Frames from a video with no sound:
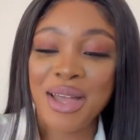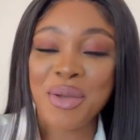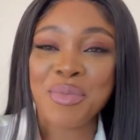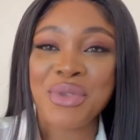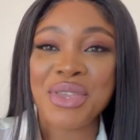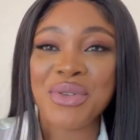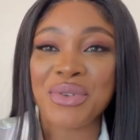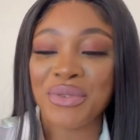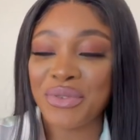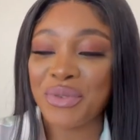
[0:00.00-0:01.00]

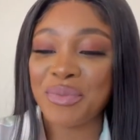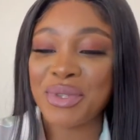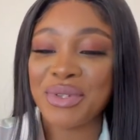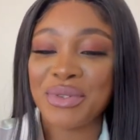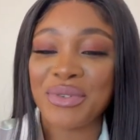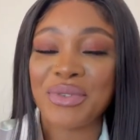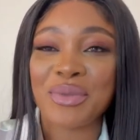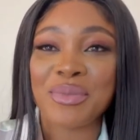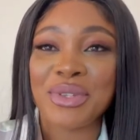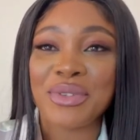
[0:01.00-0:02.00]
Beautiful, beautiful,
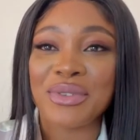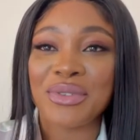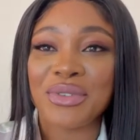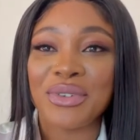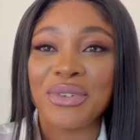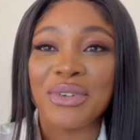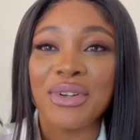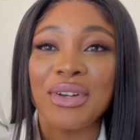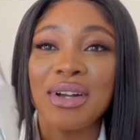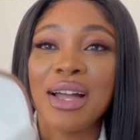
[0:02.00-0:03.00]
beautiful.
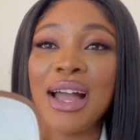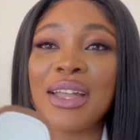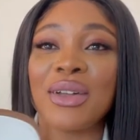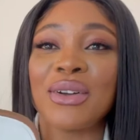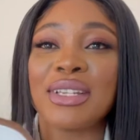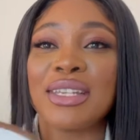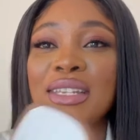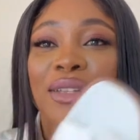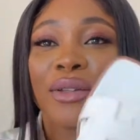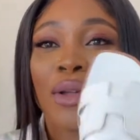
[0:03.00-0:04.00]
I got
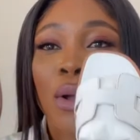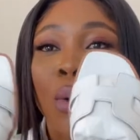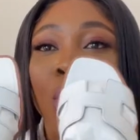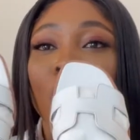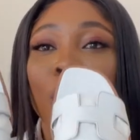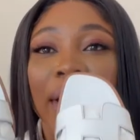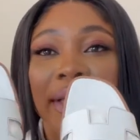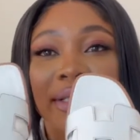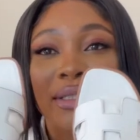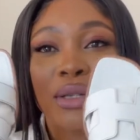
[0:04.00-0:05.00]
the
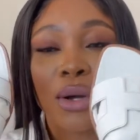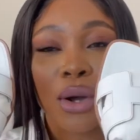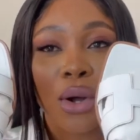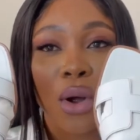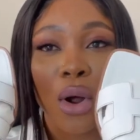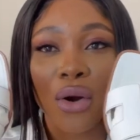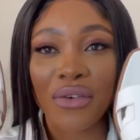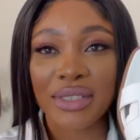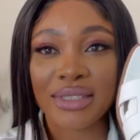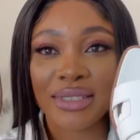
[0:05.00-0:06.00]
white
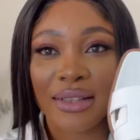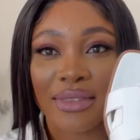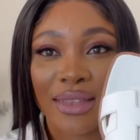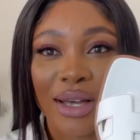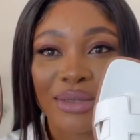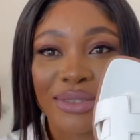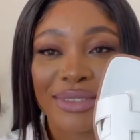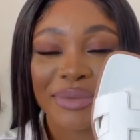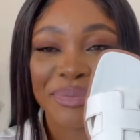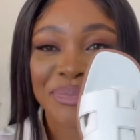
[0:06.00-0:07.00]
orange sandals.
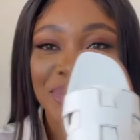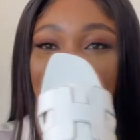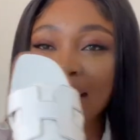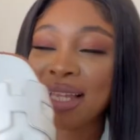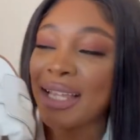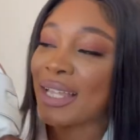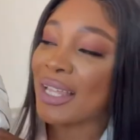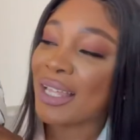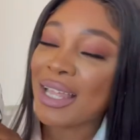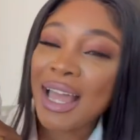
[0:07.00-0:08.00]

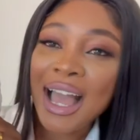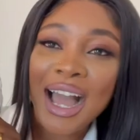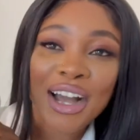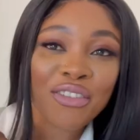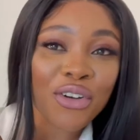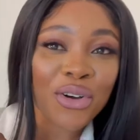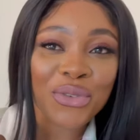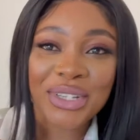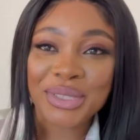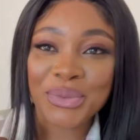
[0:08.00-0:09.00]
I've
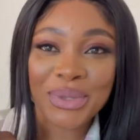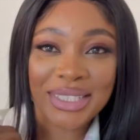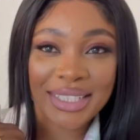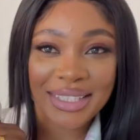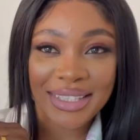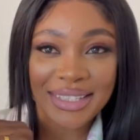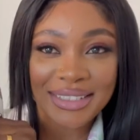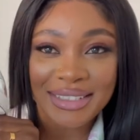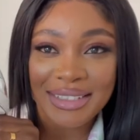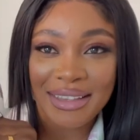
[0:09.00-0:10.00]
always wanted these
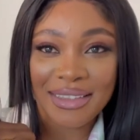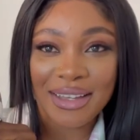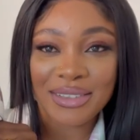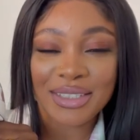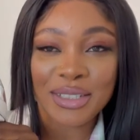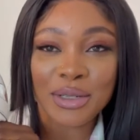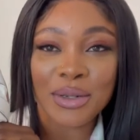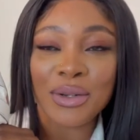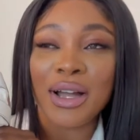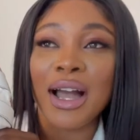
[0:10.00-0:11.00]
sandals, you know.
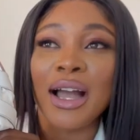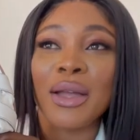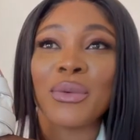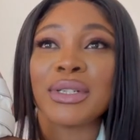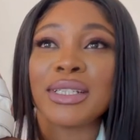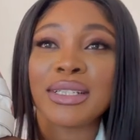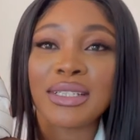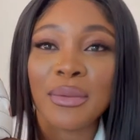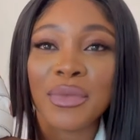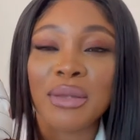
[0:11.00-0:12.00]
I wanted
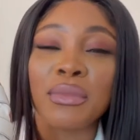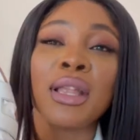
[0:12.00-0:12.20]
something.